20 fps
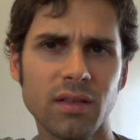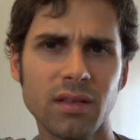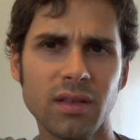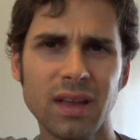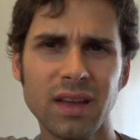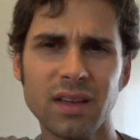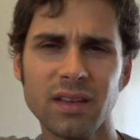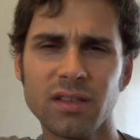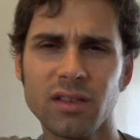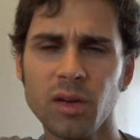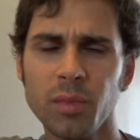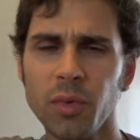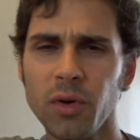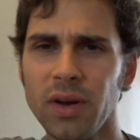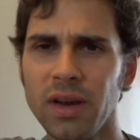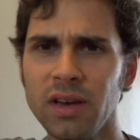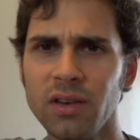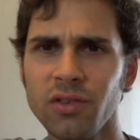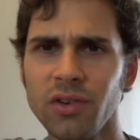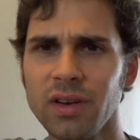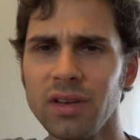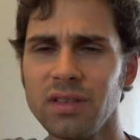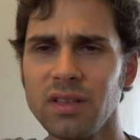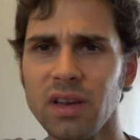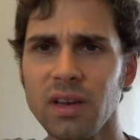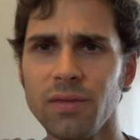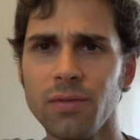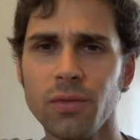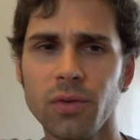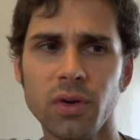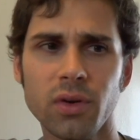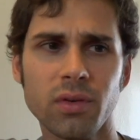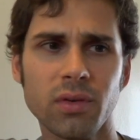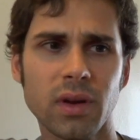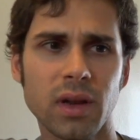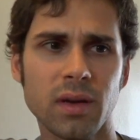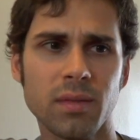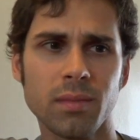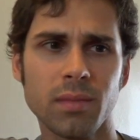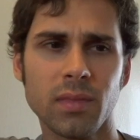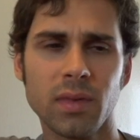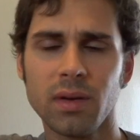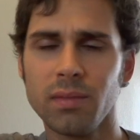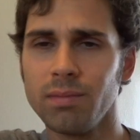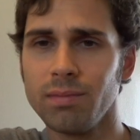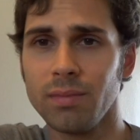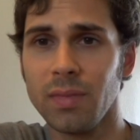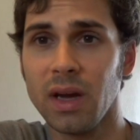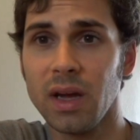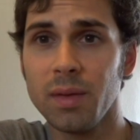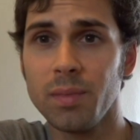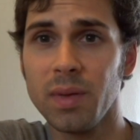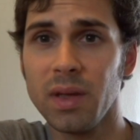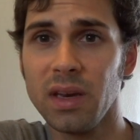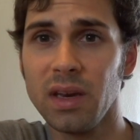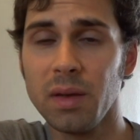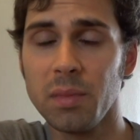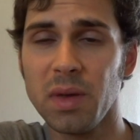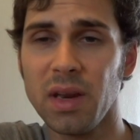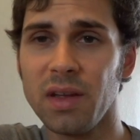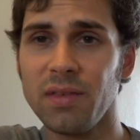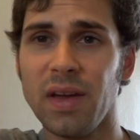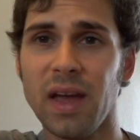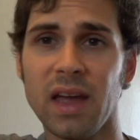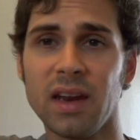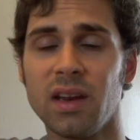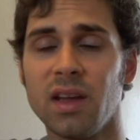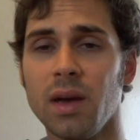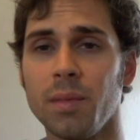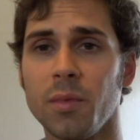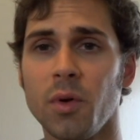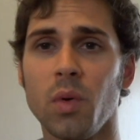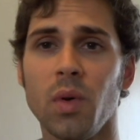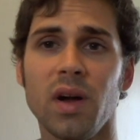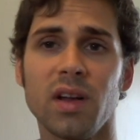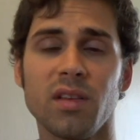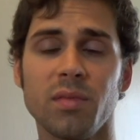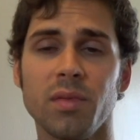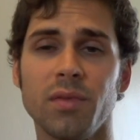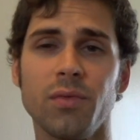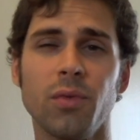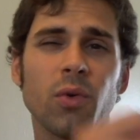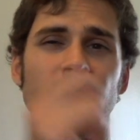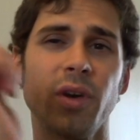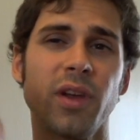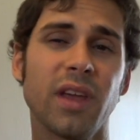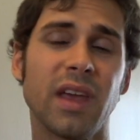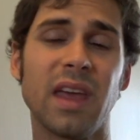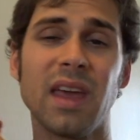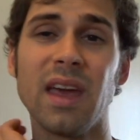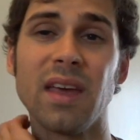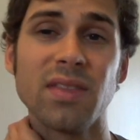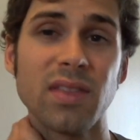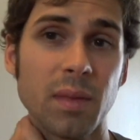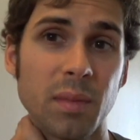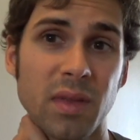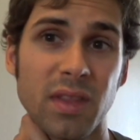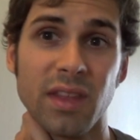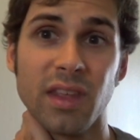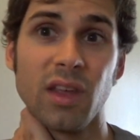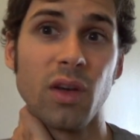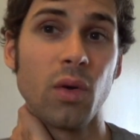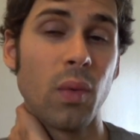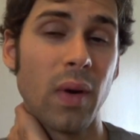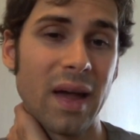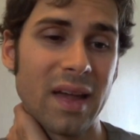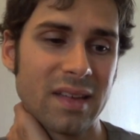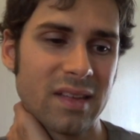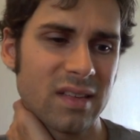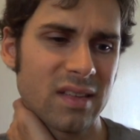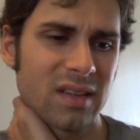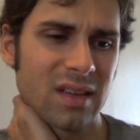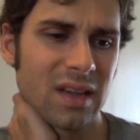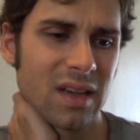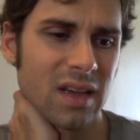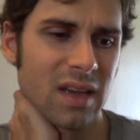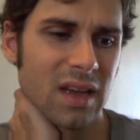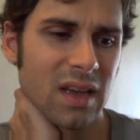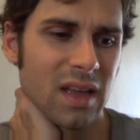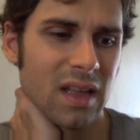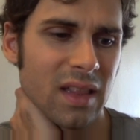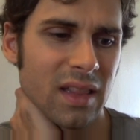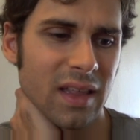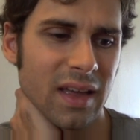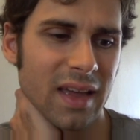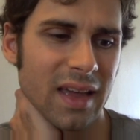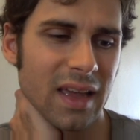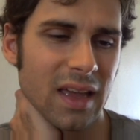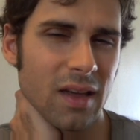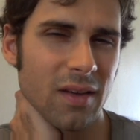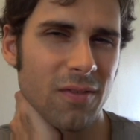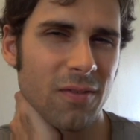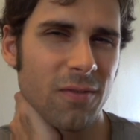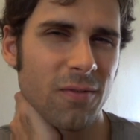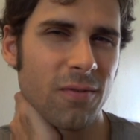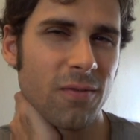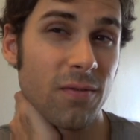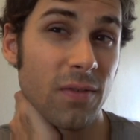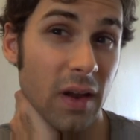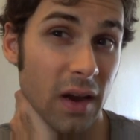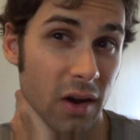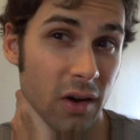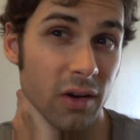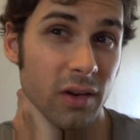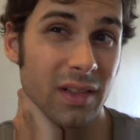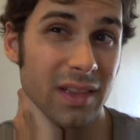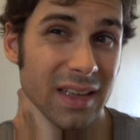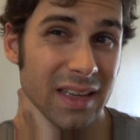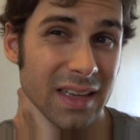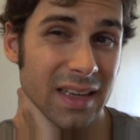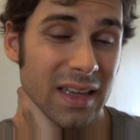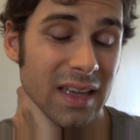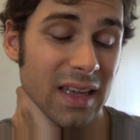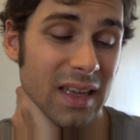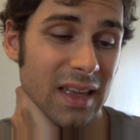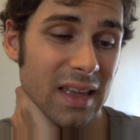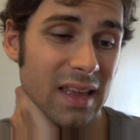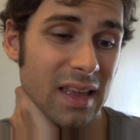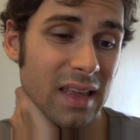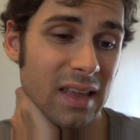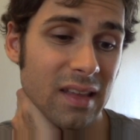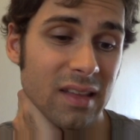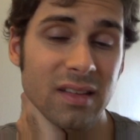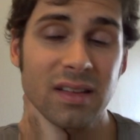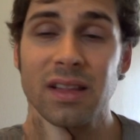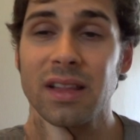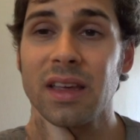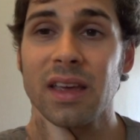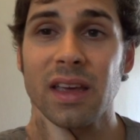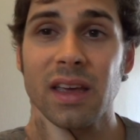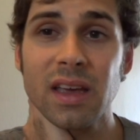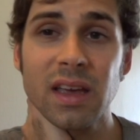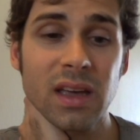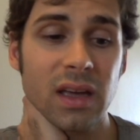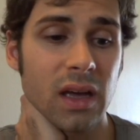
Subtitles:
like a super interesting fruit in my opinion. I mean, I've had kumquats before. You can get them in the U.S. like fairly easily.